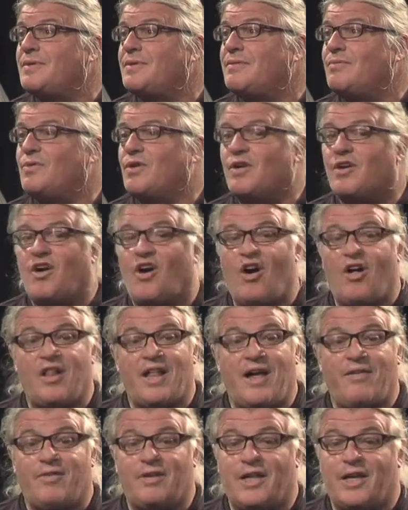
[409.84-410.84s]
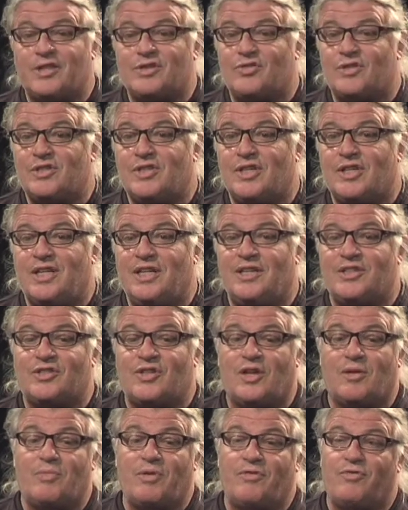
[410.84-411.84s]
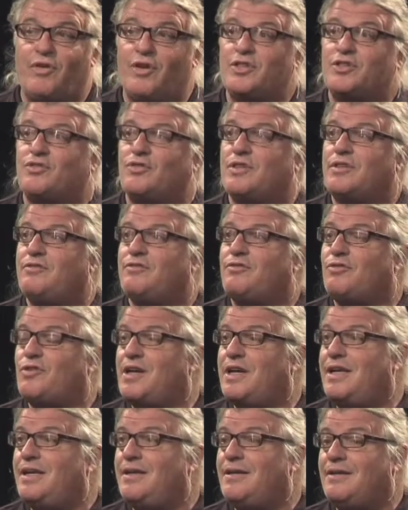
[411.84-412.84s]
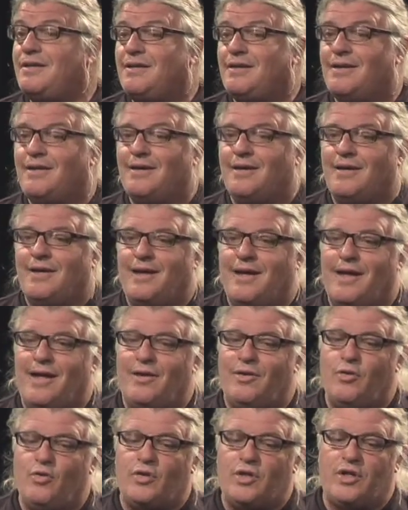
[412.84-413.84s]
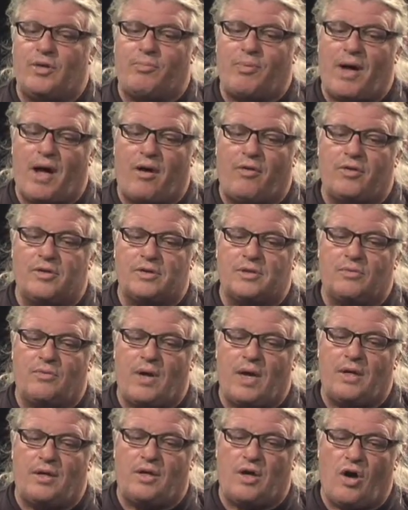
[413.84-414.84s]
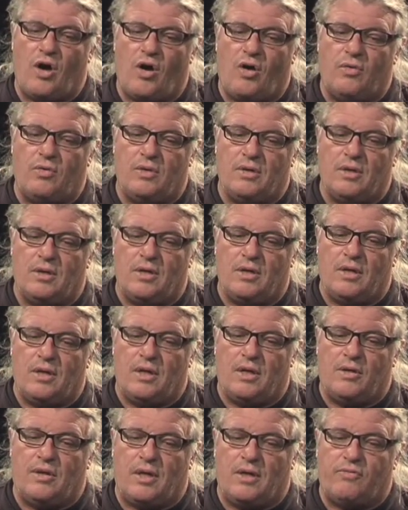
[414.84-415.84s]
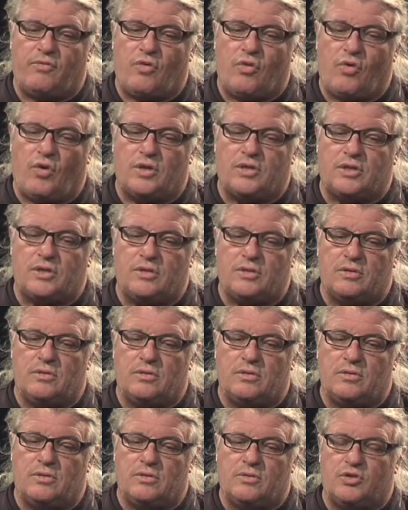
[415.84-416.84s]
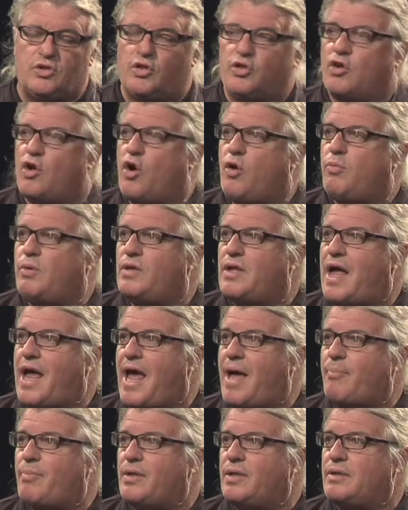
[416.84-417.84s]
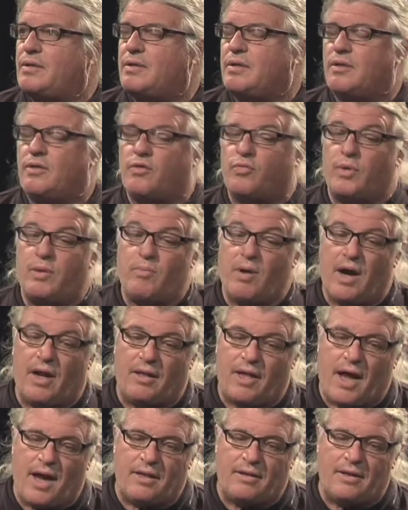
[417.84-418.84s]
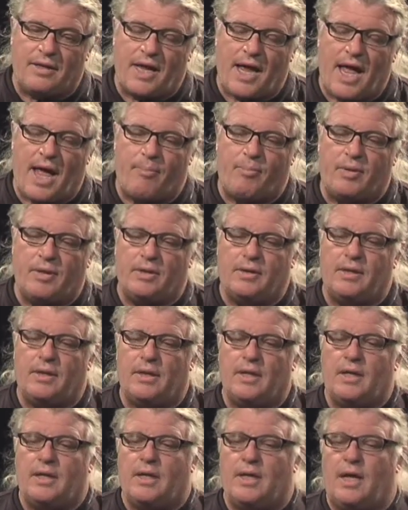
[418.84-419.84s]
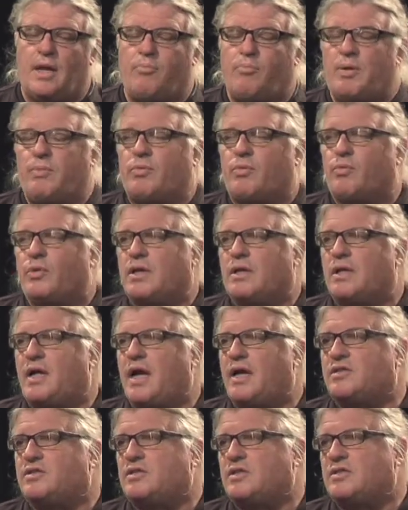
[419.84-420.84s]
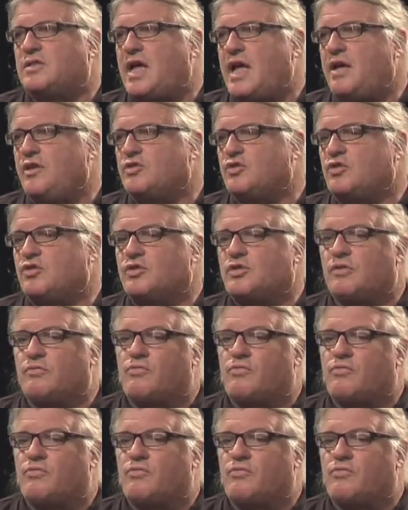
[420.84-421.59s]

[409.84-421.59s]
We're going to all have electricity, it's going to be virtually free, and nuclear power is the way to go. And then, of course, Chernobyl happened, and 3 Mile Island happened, and people realized the dangers of